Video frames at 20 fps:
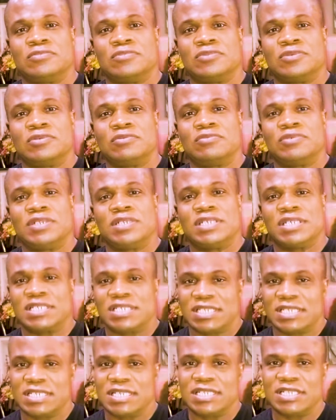we
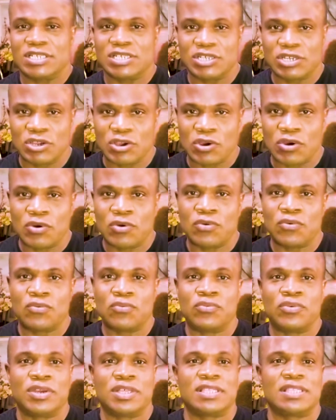just need to go
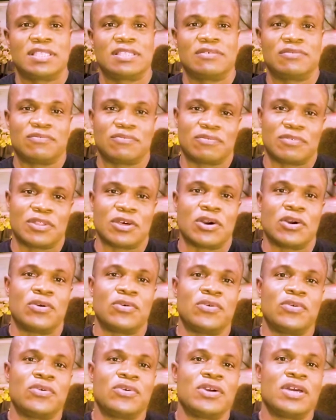with the
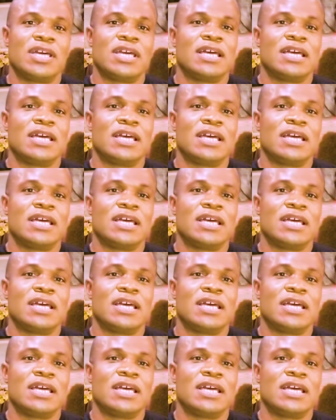flow.